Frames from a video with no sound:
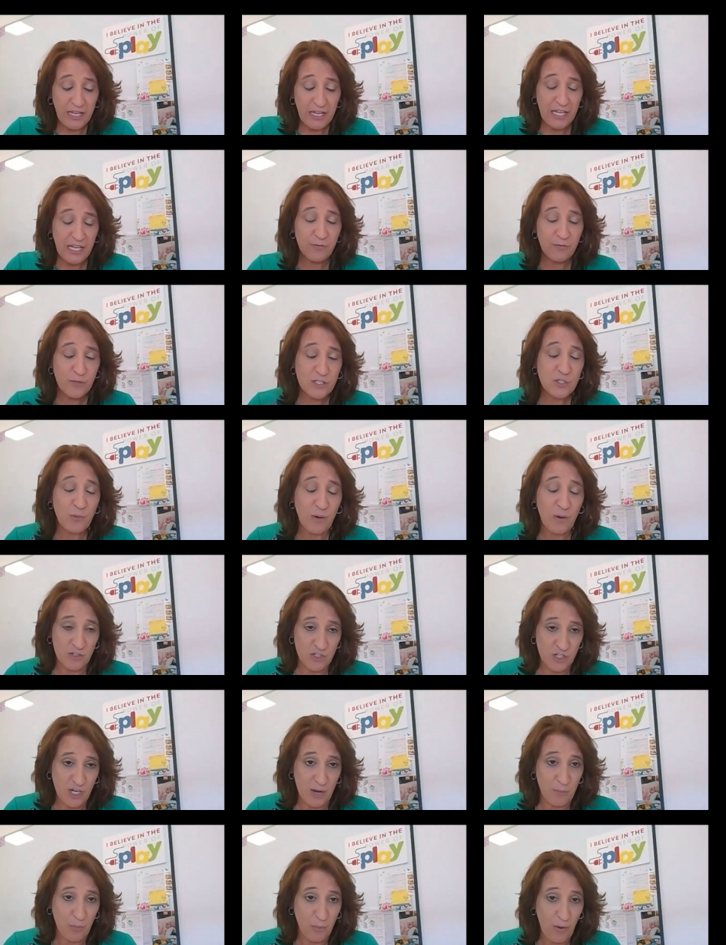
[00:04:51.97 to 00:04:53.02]
if we do our
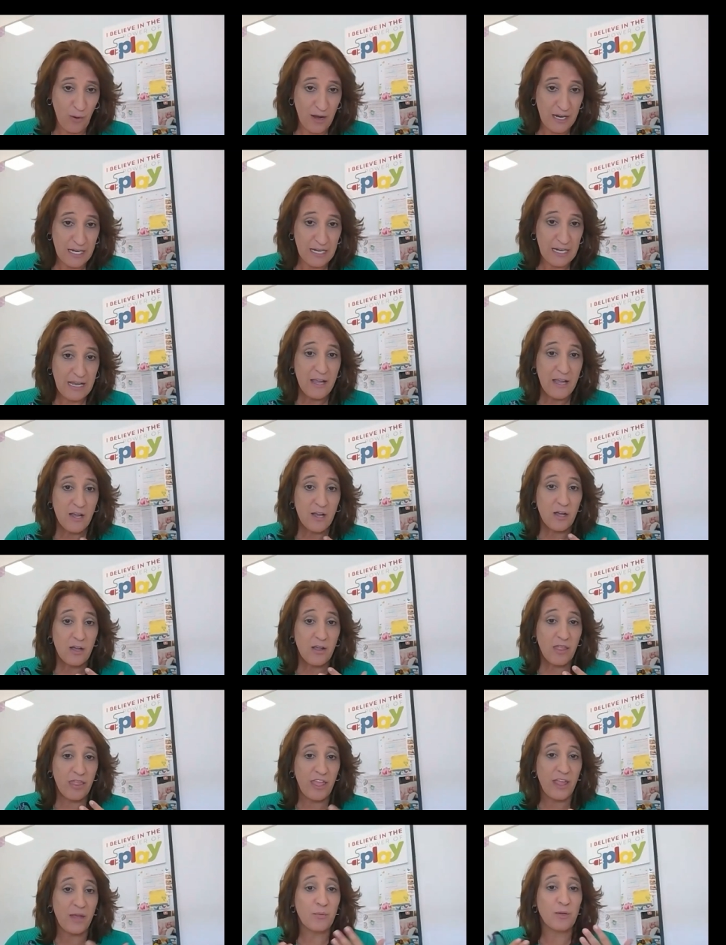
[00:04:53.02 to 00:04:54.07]
job right,
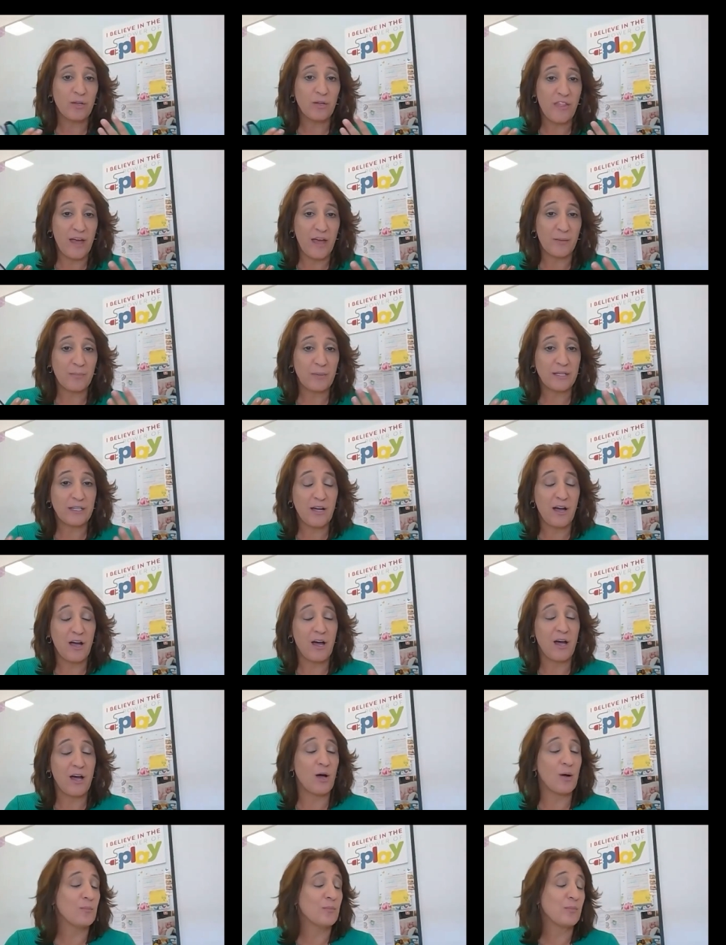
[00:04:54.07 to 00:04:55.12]
they will then
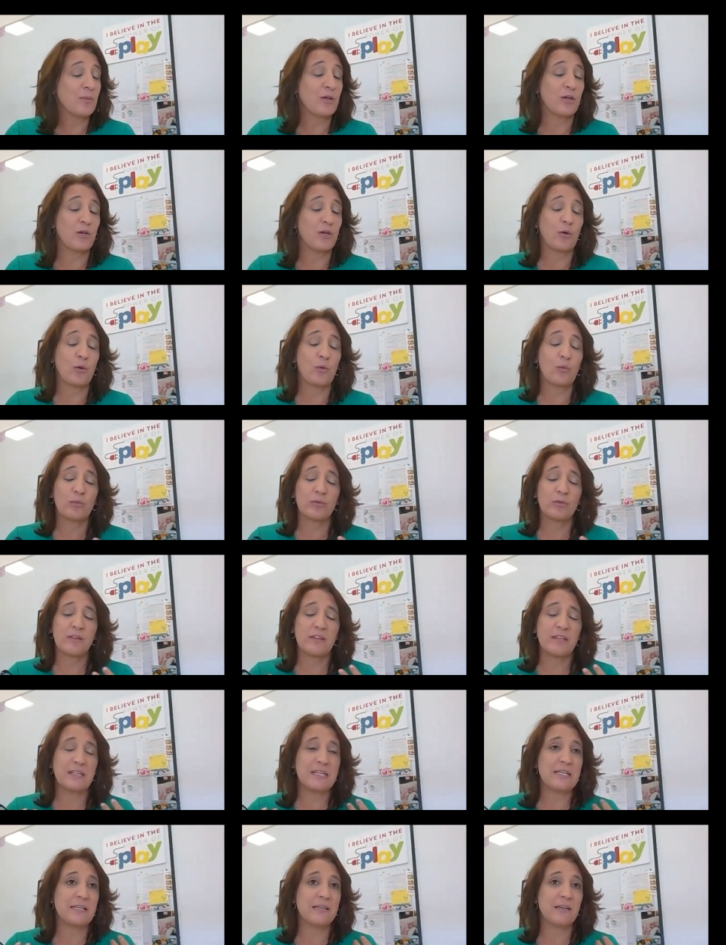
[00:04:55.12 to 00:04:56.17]
become, you know,
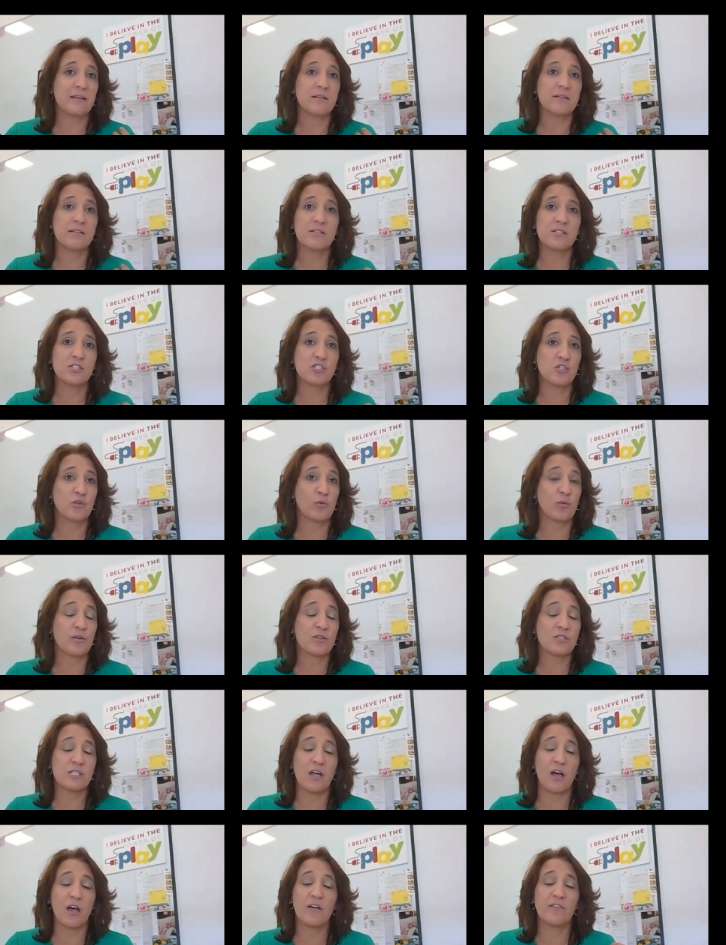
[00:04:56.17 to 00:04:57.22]
the stewards
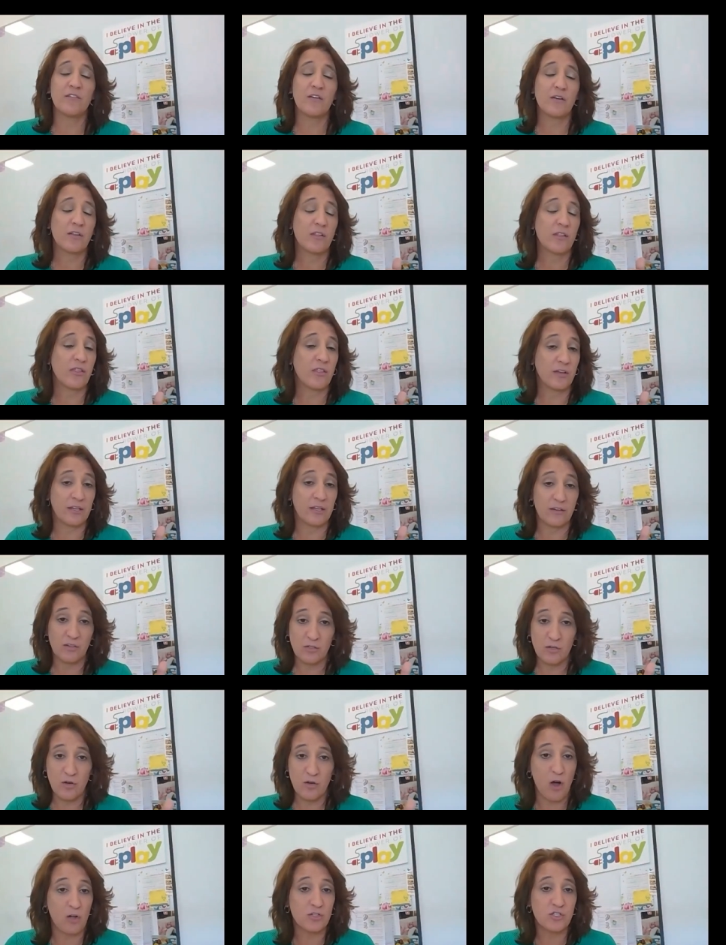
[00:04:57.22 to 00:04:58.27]
of the
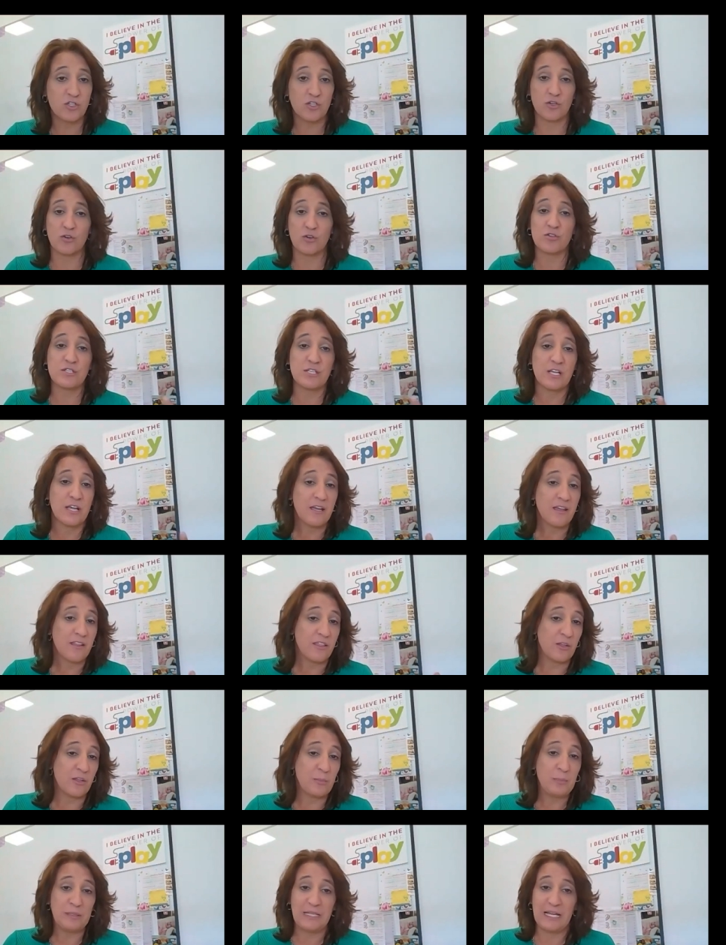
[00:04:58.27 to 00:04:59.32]
cultures,
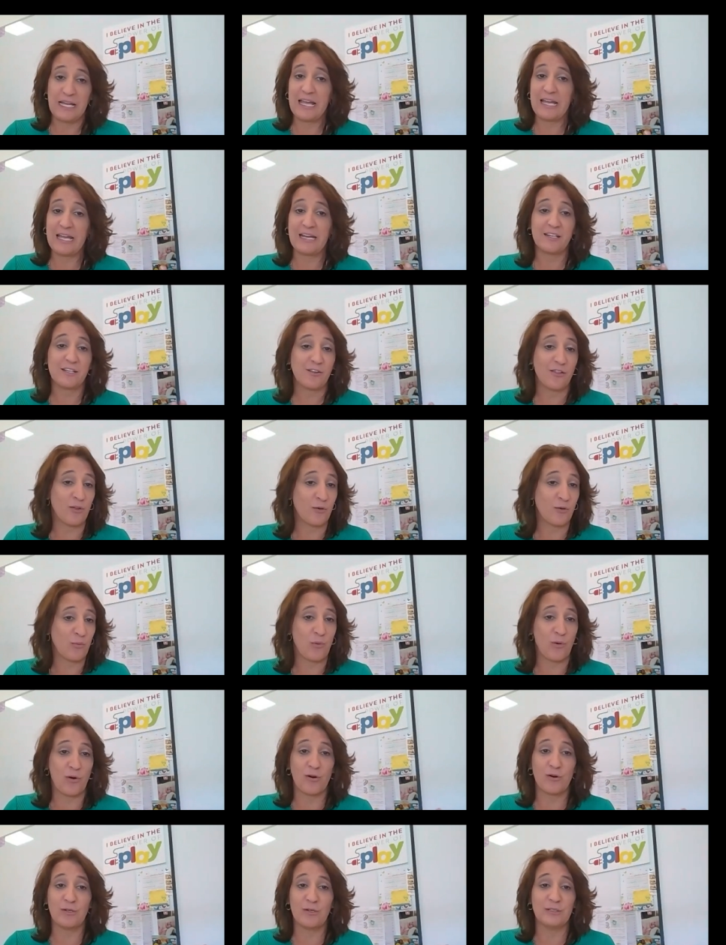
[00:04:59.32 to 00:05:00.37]
the planet, the
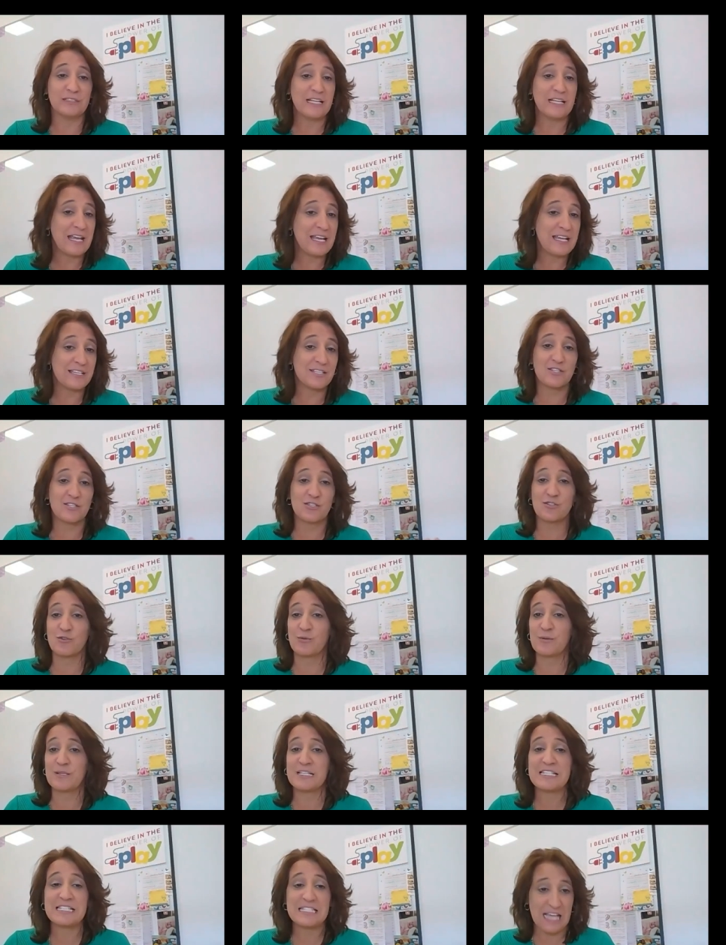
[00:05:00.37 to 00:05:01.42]
world,
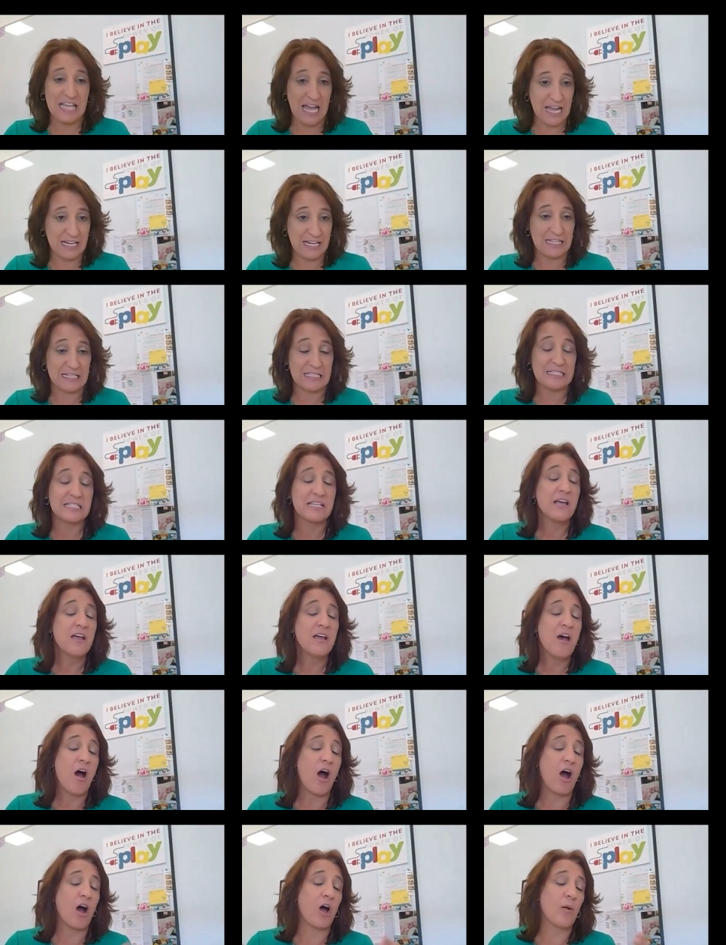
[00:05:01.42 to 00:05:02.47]
history, science,
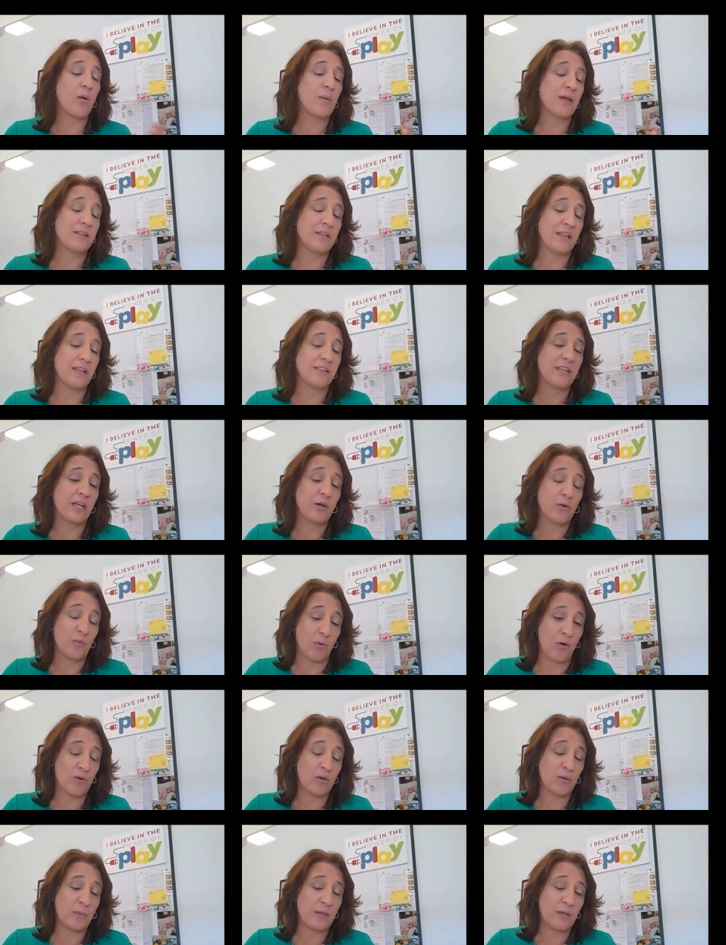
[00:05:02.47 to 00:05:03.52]
um, and then they grow to